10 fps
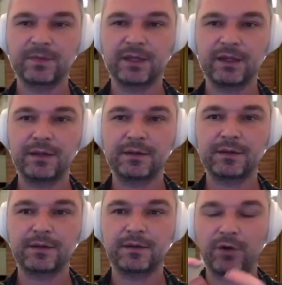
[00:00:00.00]

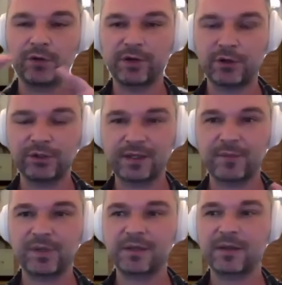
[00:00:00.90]
is all the code
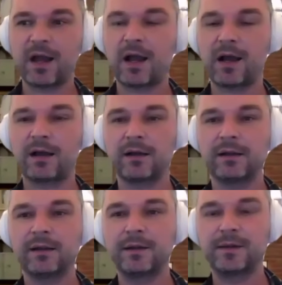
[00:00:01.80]
examples are
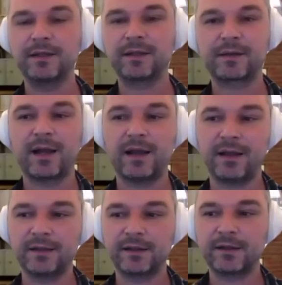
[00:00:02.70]
syntax
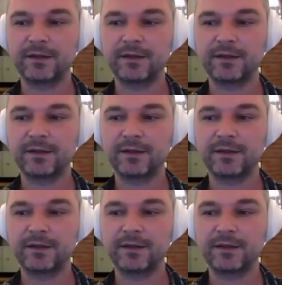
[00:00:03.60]
highlighted.